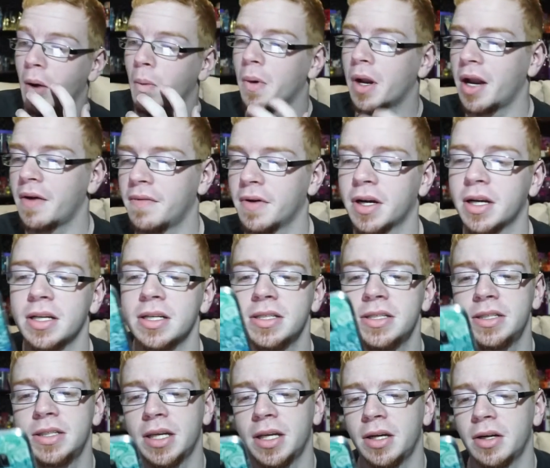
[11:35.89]
Would ever
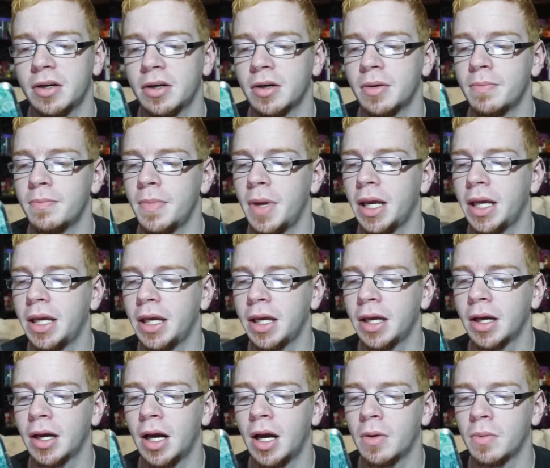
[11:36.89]
consider
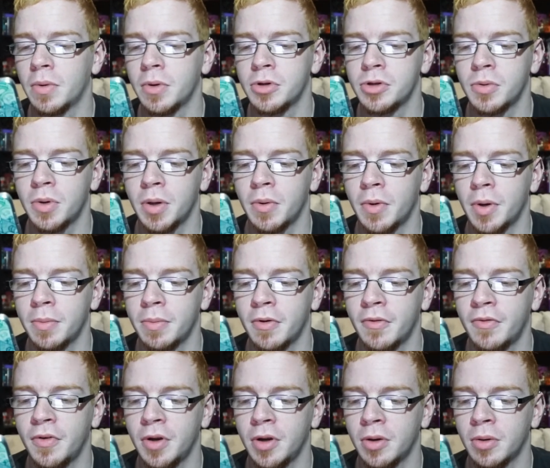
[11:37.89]
making a Rue 21
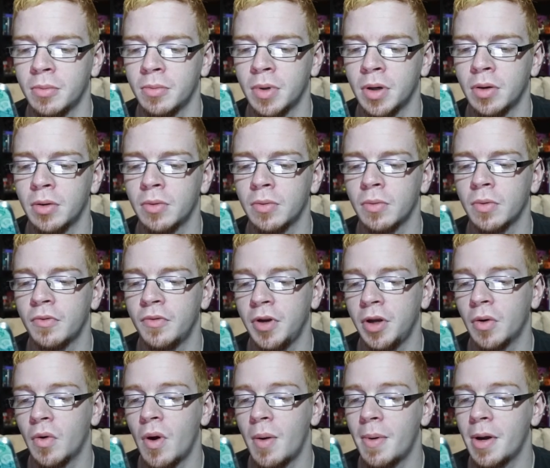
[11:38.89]
perfume
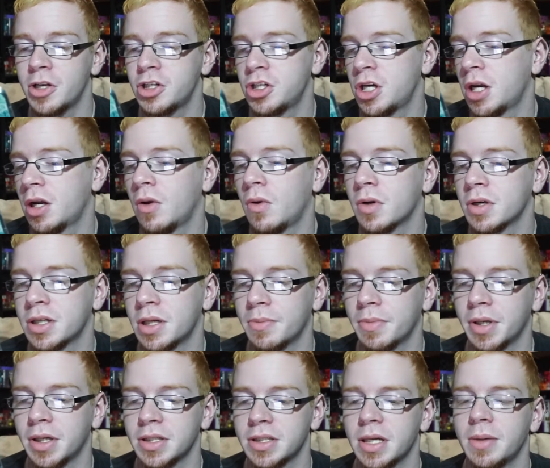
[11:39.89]
review on my channel or
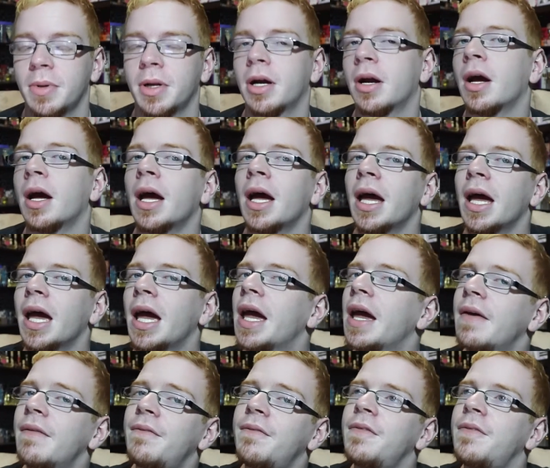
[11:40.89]
something similar?
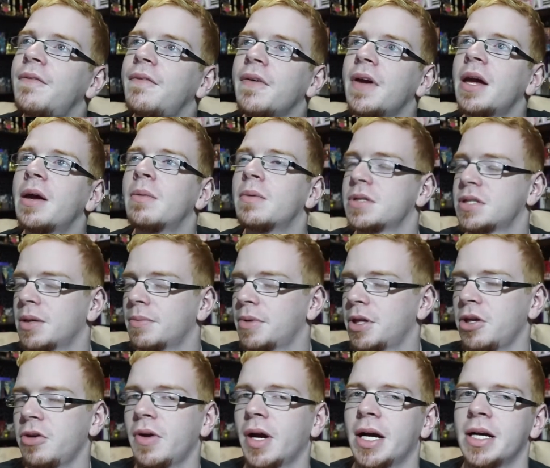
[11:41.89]
If it was
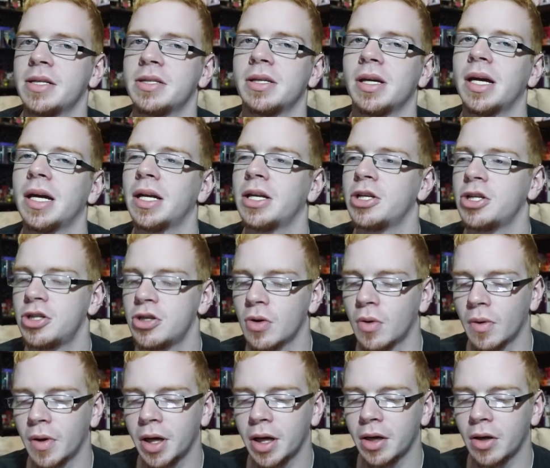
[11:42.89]
something you guys
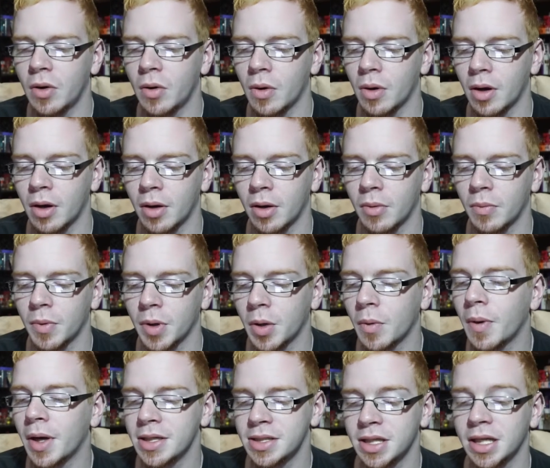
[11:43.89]
enjoyed or
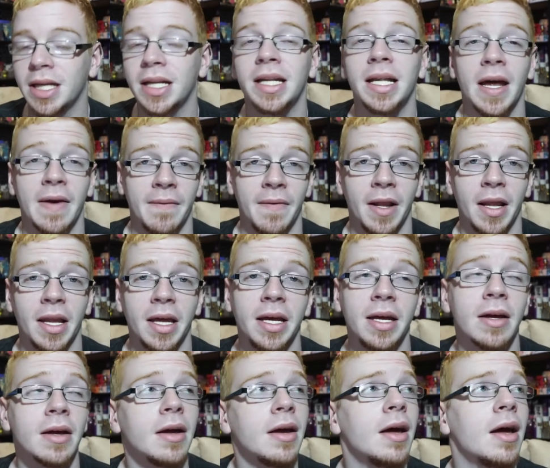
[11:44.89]
requested, definitely.